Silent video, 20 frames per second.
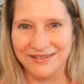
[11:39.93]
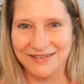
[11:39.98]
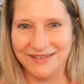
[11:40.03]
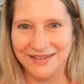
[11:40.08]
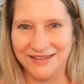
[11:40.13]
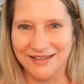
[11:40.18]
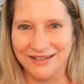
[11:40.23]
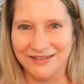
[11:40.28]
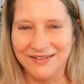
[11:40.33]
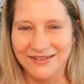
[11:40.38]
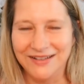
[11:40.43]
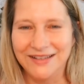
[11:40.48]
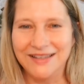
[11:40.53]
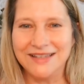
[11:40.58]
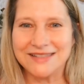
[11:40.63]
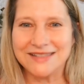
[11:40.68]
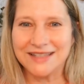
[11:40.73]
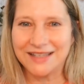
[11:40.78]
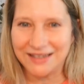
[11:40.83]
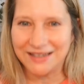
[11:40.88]

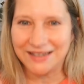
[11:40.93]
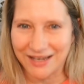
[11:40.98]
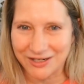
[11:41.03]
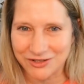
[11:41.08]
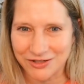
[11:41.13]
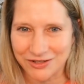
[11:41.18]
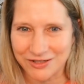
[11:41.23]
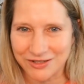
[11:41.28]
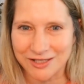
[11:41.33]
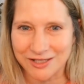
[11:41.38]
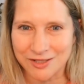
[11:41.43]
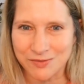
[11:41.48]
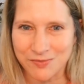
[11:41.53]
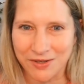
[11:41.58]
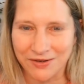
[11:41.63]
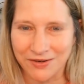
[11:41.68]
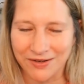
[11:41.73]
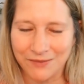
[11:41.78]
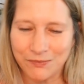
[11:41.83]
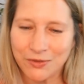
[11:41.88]
is the connection to the
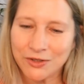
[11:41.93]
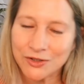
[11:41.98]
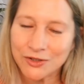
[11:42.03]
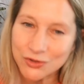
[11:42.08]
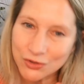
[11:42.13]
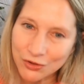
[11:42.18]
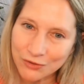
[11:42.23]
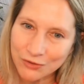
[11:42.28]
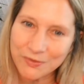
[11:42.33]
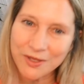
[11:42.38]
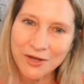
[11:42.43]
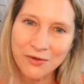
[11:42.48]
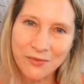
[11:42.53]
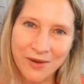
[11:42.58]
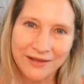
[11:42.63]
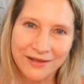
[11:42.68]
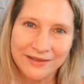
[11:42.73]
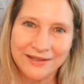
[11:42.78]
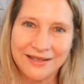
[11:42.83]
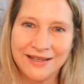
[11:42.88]
spirit. But it took me a
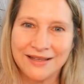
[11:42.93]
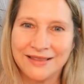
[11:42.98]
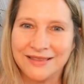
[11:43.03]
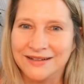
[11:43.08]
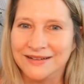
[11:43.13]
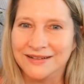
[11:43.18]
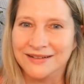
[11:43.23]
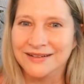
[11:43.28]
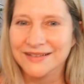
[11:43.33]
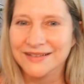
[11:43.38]
while to get there.